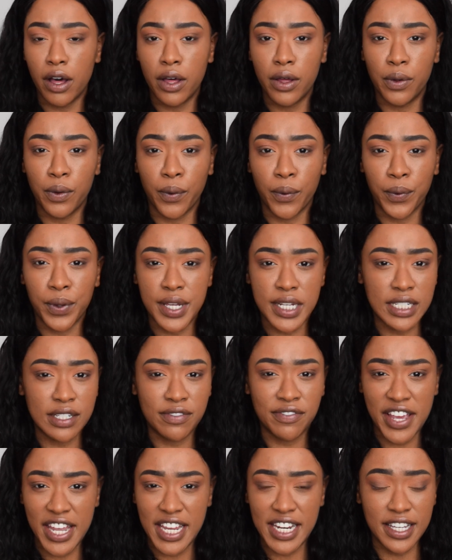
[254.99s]
oh it's
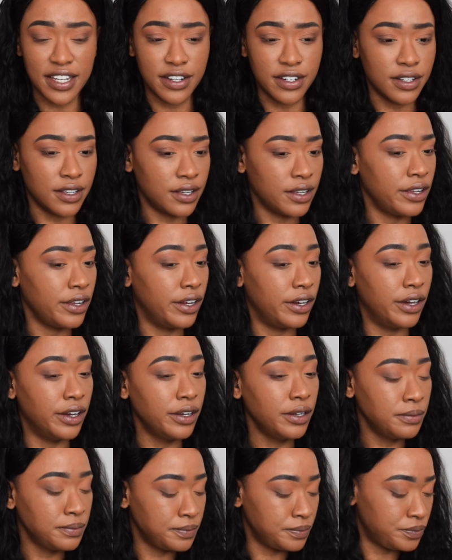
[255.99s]
faded you know